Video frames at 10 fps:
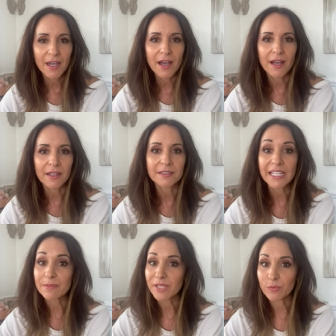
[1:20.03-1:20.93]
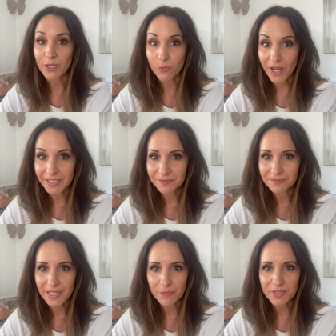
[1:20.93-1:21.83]
uh, namely red wine.
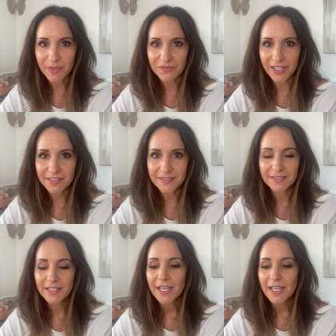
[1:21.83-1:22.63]
That was my vice.